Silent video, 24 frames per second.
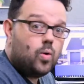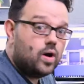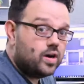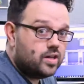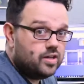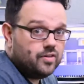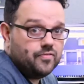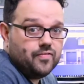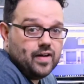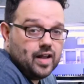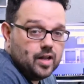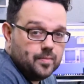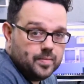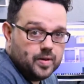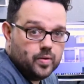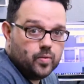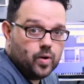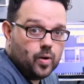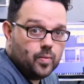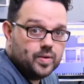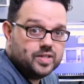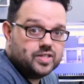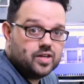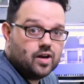why don't you follow me
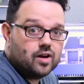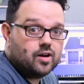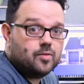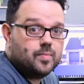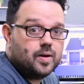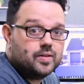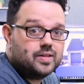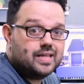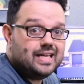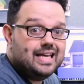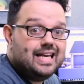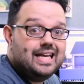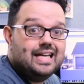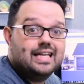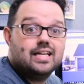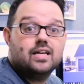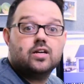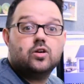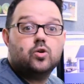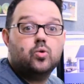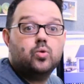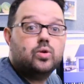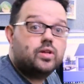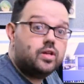while we talk about the heating
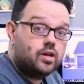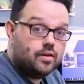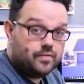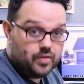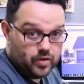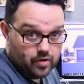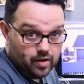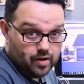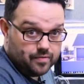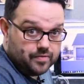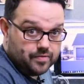and cooling of your